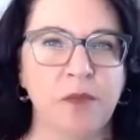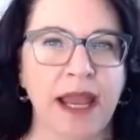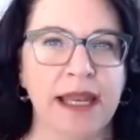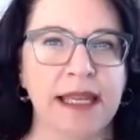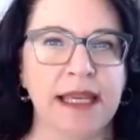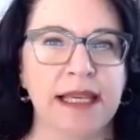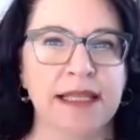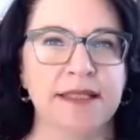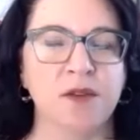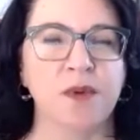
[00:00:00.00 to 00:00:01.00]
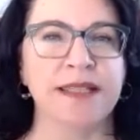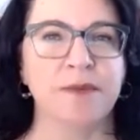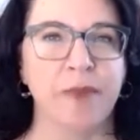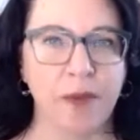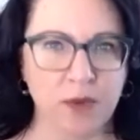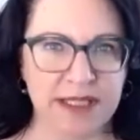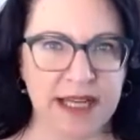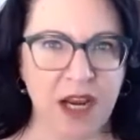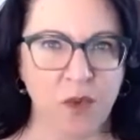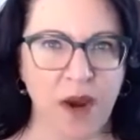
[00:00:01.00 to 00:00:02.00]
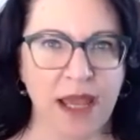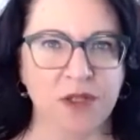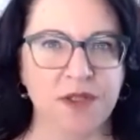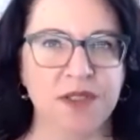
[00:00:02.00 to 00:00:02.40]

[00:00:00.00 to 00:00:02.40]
branding is the reason people stay around.